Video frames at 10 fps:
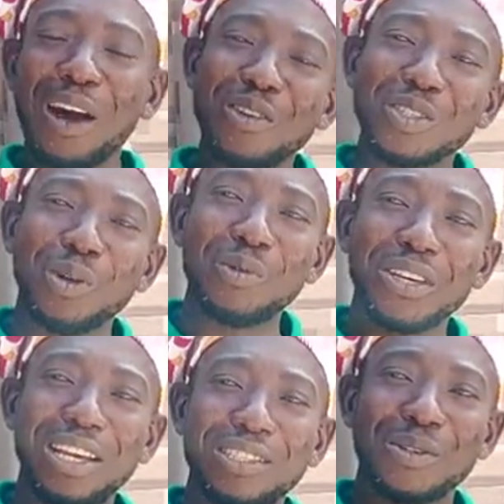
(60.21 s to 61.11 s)
How is your
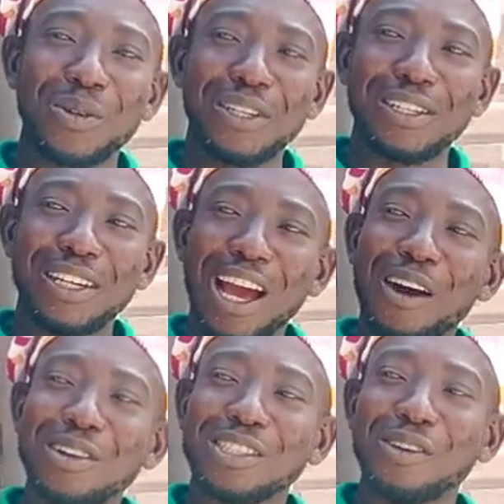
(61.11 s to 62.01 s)
weekends going?
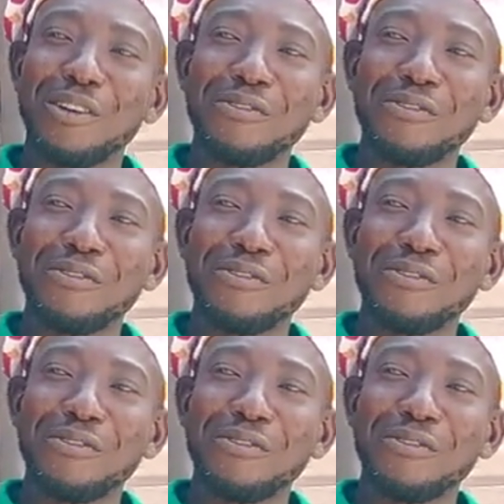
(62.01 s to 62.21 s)
How is our